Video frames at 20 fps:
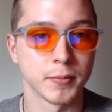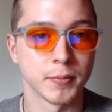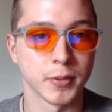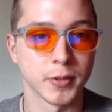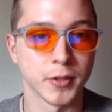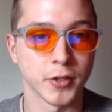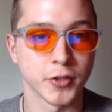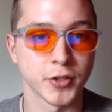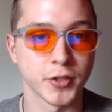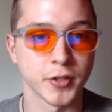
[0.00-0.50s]

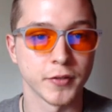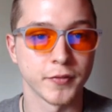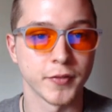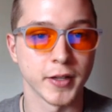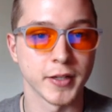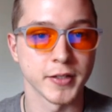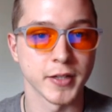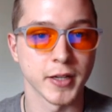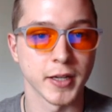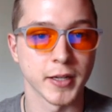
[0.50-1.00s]
production of
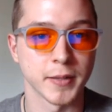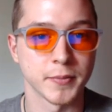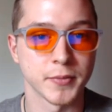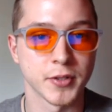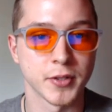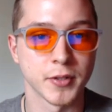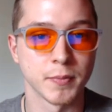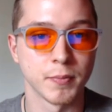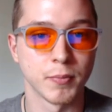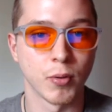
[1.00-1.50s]

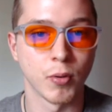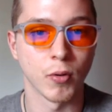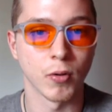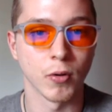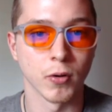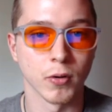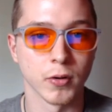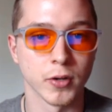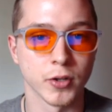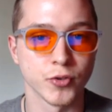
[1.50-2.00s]
enzymes,
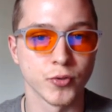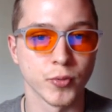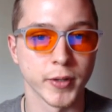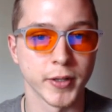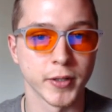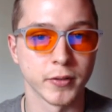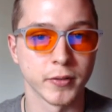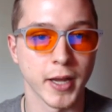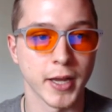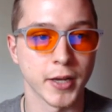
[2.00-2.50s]
poor
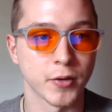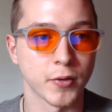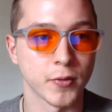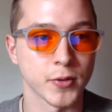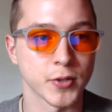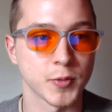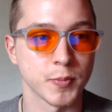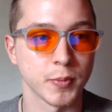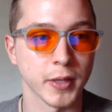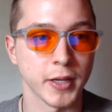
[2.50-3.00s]
adrenal and
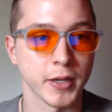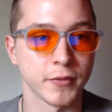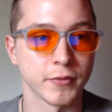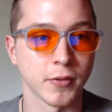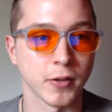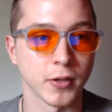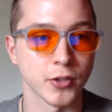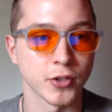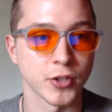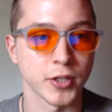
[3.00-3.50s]
or spleen
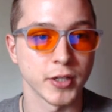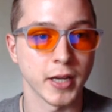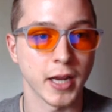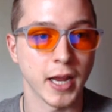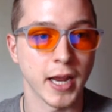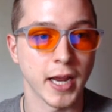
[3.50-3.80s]
function